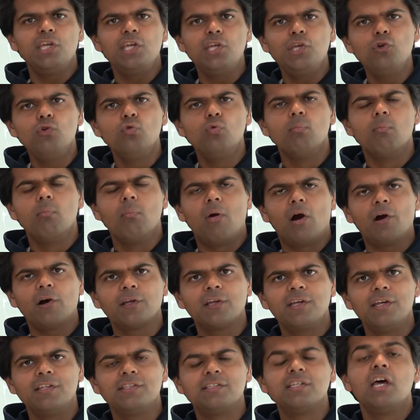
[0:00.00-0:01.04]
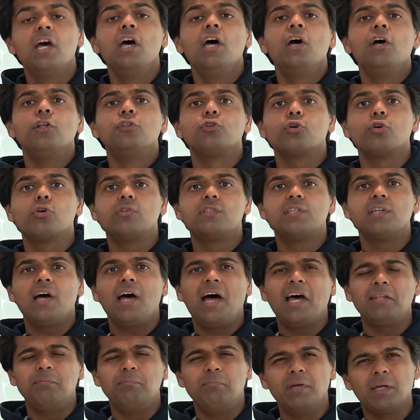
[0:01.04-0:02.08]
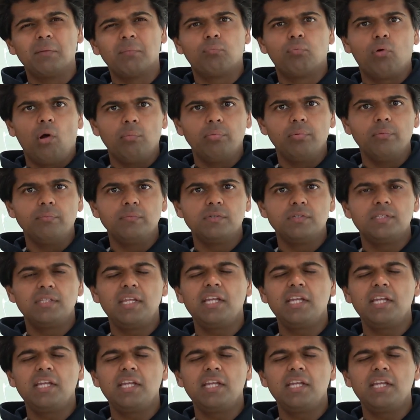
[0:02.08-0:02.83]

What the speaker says: EU market, Toyota had big problems.